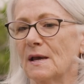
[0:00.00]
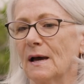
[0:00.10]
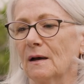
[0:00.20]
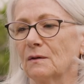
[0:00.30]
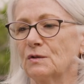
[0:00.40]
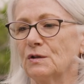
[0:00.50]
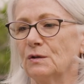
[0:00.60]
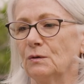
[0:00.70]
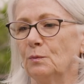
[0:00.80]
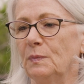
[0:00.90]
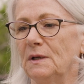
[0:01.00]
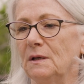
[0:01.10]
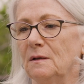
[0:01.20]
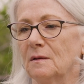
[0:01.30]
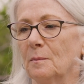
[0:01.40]
how to
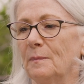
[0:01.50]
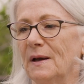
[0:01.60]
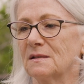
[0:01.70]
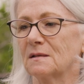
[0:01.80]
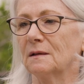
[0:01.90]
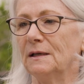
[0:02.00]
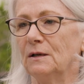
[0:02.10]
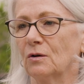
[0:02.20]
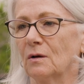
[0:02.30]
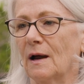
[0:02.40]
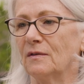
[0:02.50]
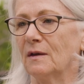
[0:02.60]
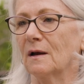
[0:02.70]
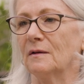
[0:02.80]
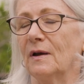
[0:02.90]
be the best leader I
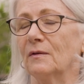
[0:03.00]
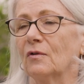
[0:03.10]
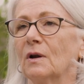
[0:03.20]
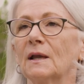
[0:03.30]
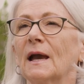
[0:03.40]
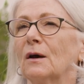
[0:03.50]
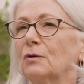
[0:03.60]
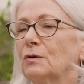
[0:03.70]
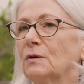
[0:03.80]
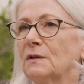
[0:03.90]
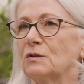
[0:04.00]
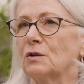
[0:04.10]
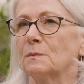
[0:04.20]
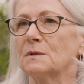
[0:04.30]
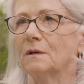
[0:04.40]
think I've ever encountered in terms